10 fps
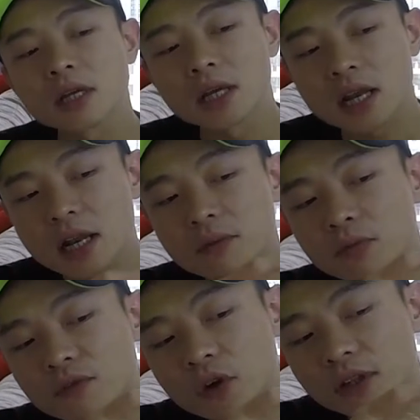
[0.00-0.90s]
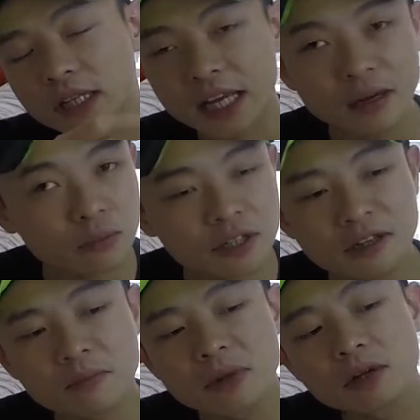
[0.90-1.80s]
And then we've got the camera in the
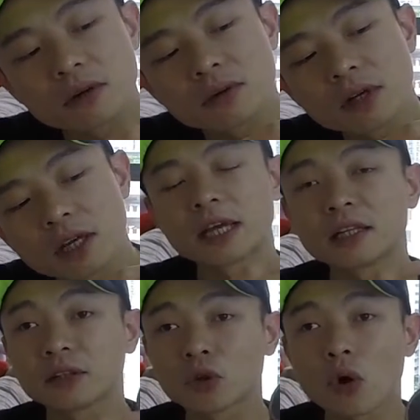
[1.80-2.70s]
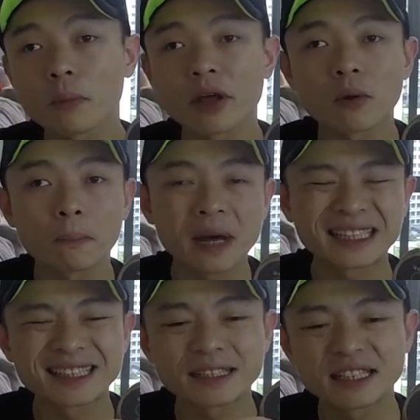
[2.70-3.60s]
middle and the doorbell button